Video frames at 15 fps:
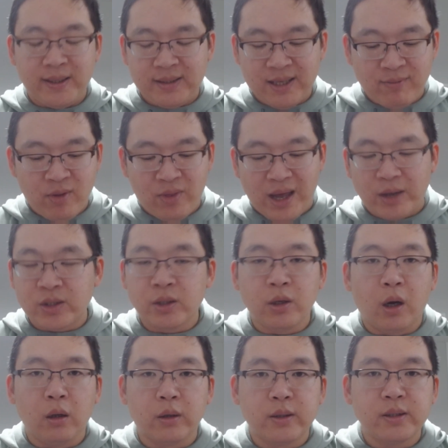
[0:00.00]

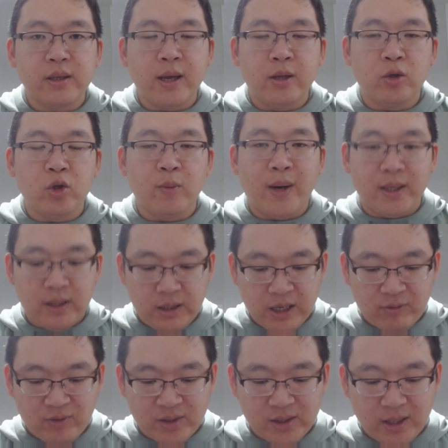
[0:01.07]
$7,000 into my
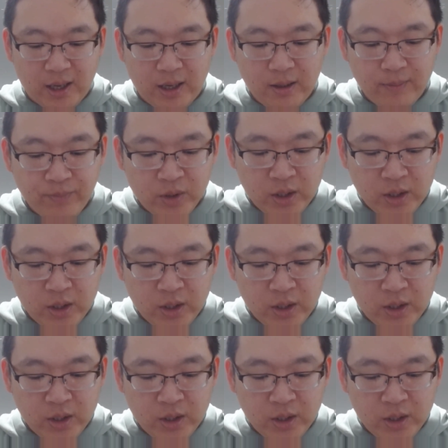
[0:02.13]
TFSA.